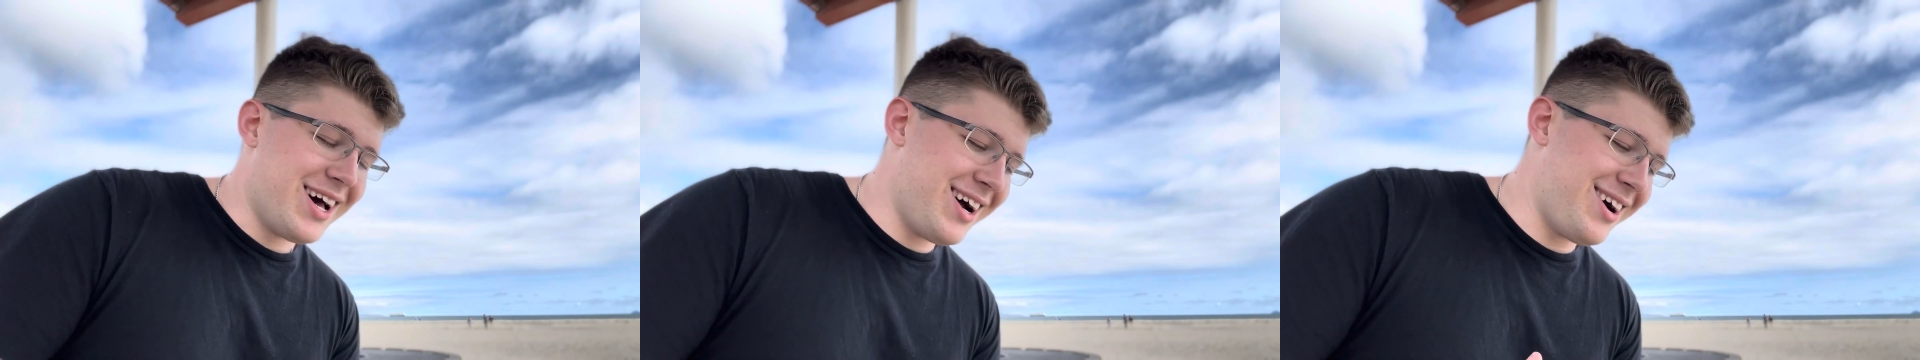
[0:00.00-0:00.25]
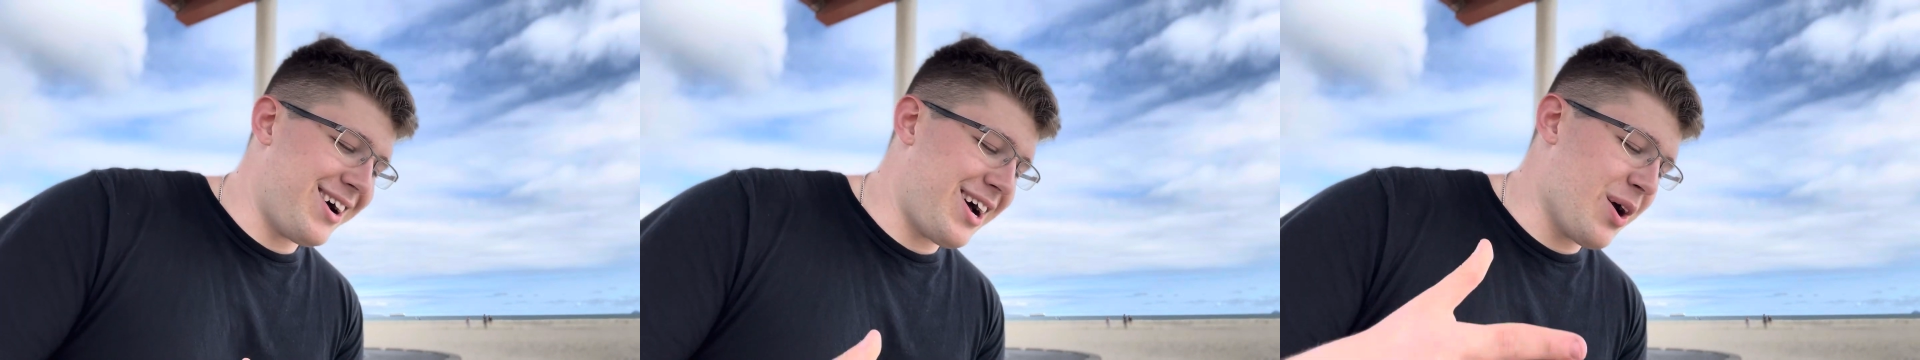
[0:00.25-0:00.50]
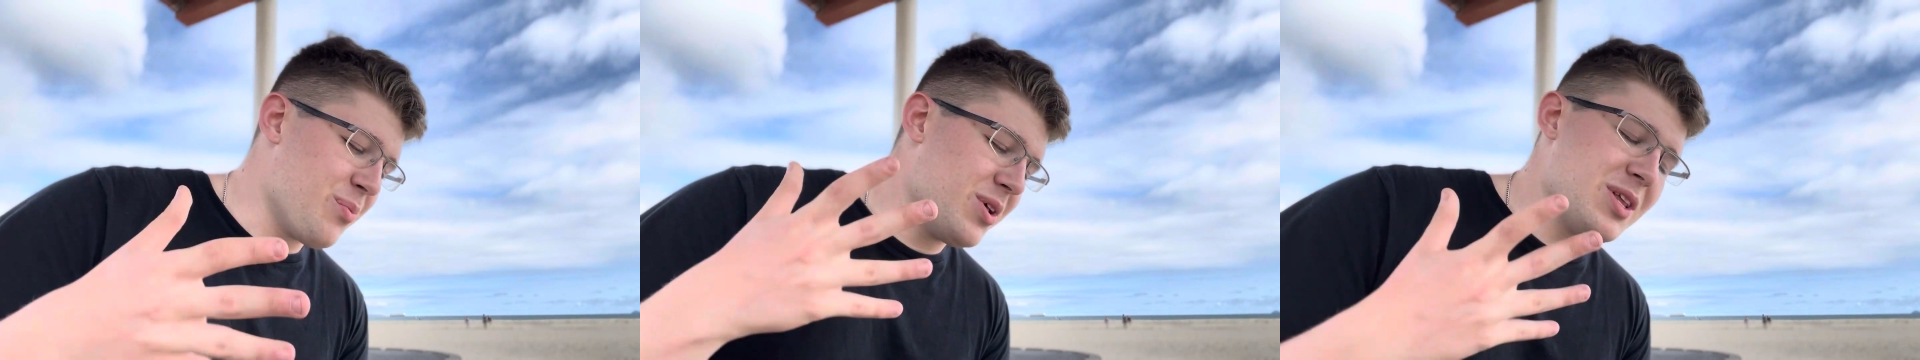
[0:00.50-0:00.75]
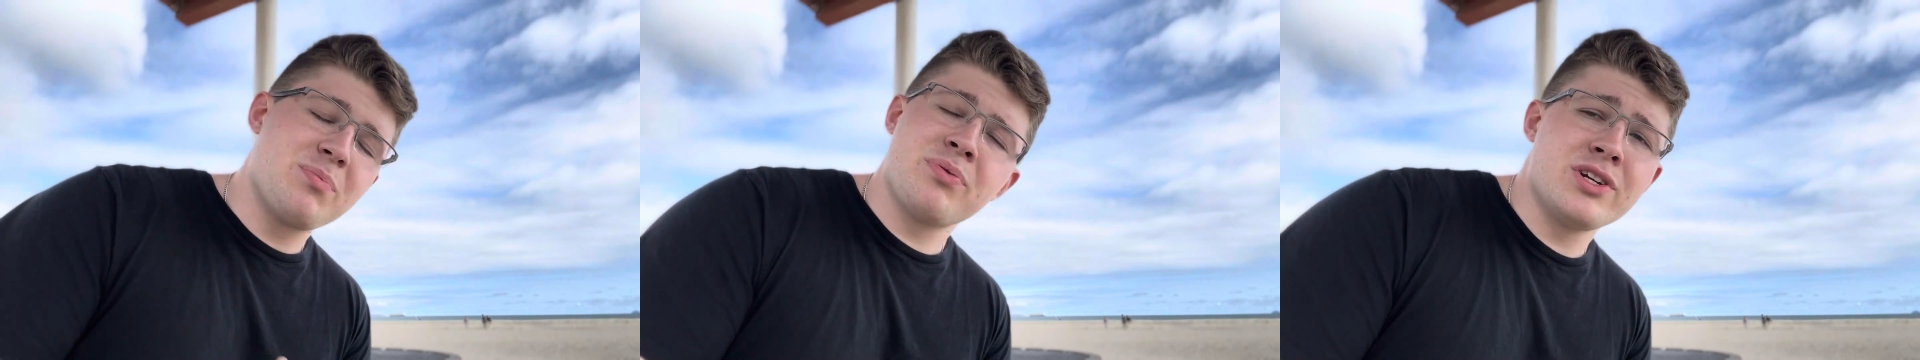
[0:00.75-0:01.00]
I
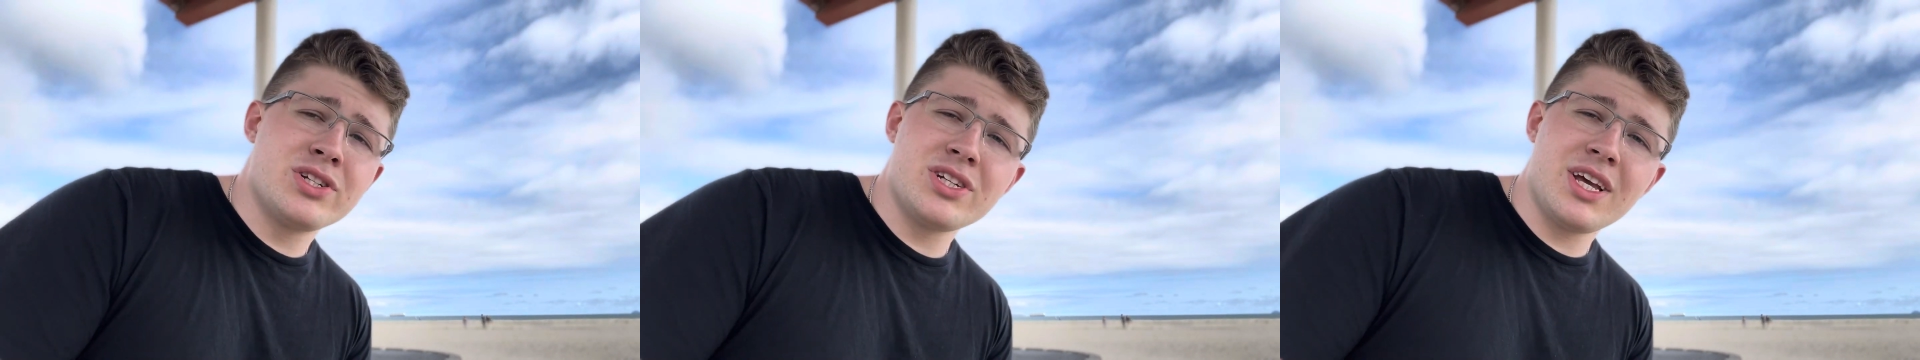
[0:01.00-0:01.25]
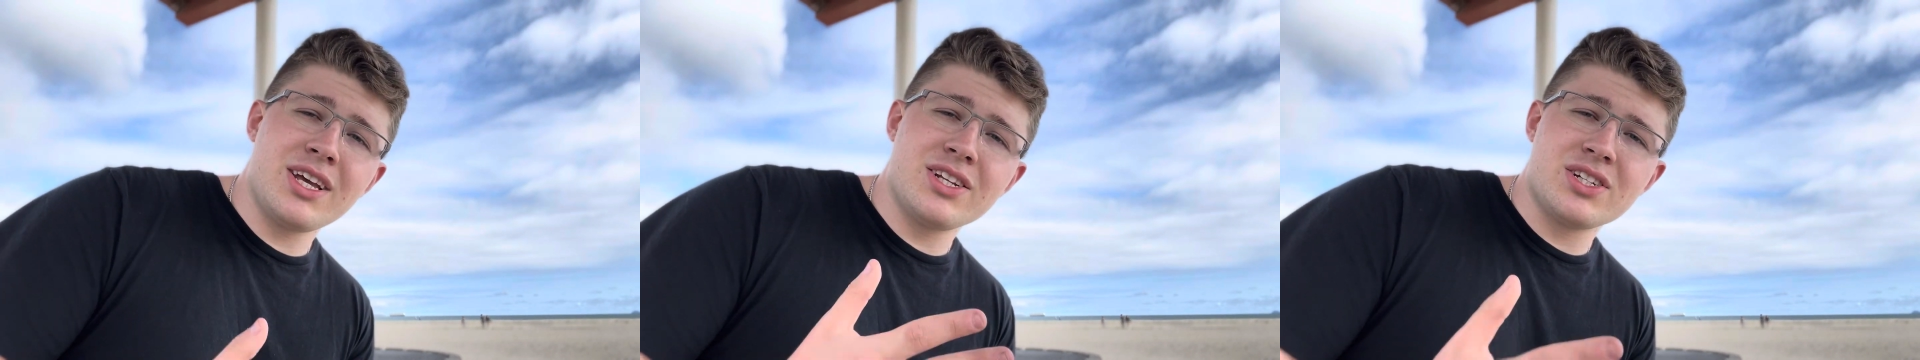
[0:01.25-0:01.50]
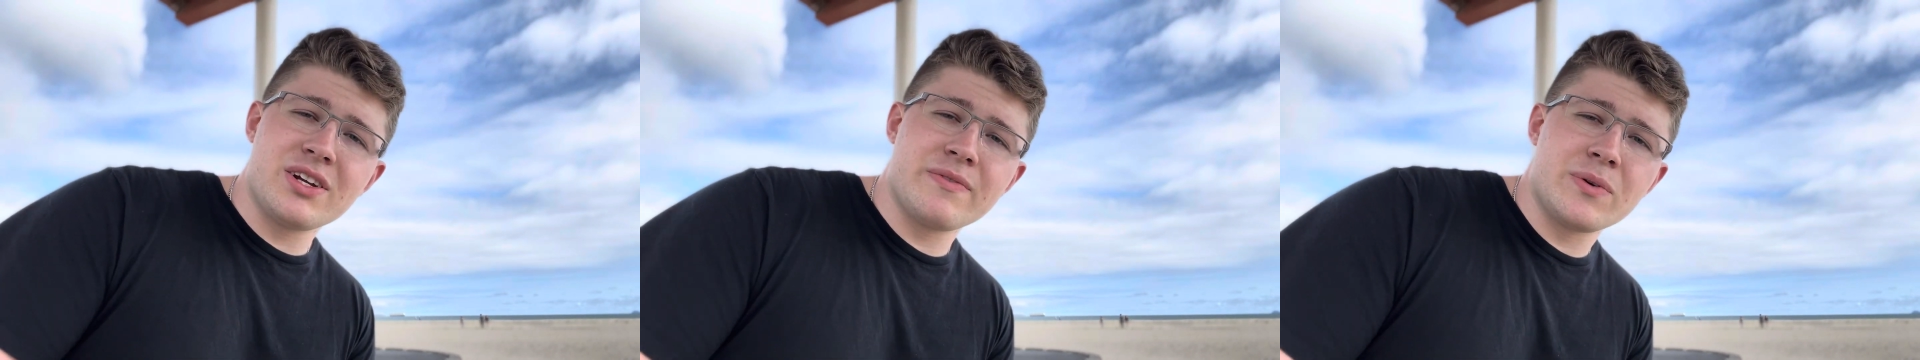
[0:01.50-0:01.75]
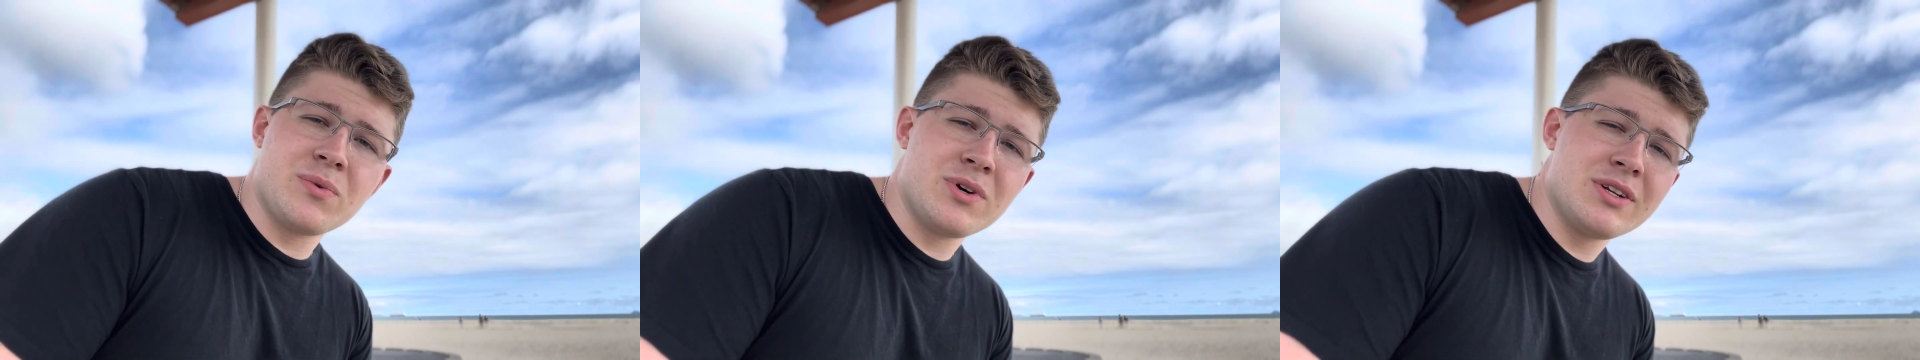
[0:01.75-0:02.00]
really appreciate each and
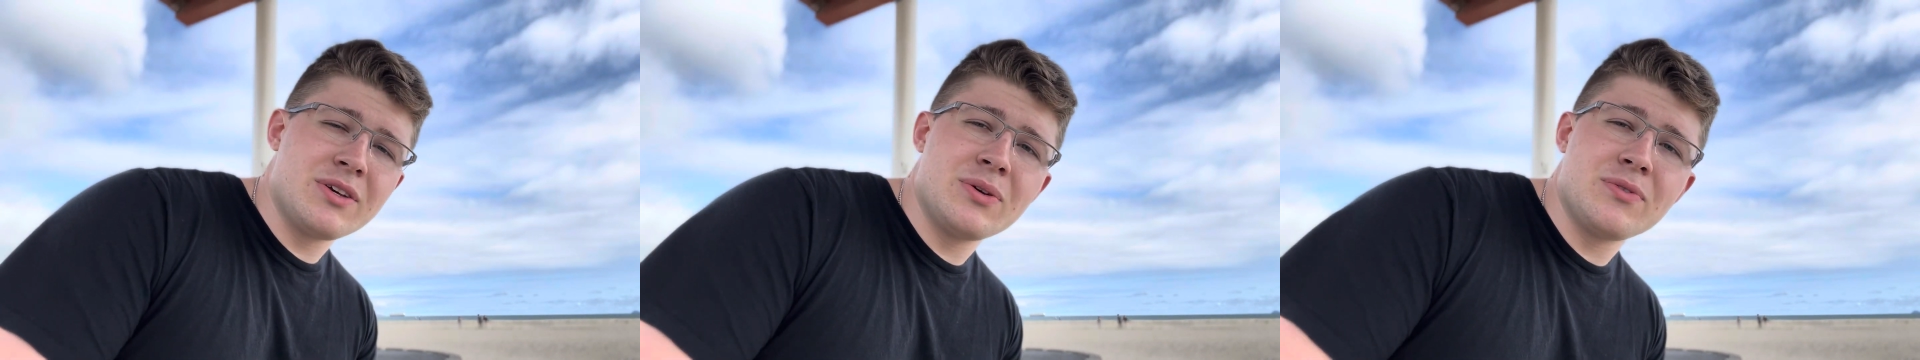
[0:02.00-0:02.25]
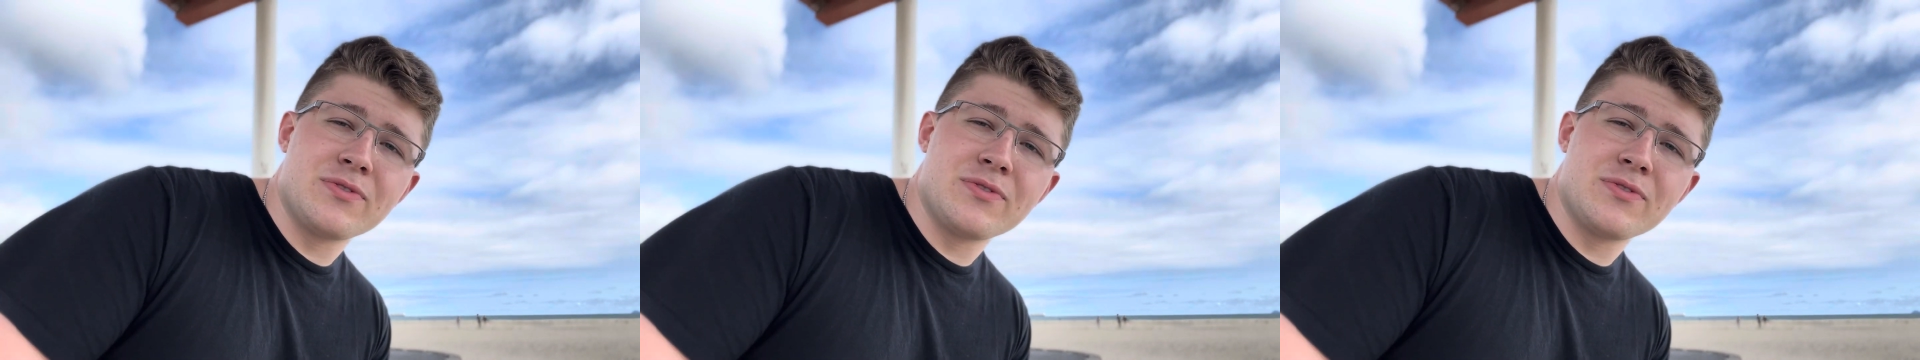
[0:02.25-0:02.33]
every one of you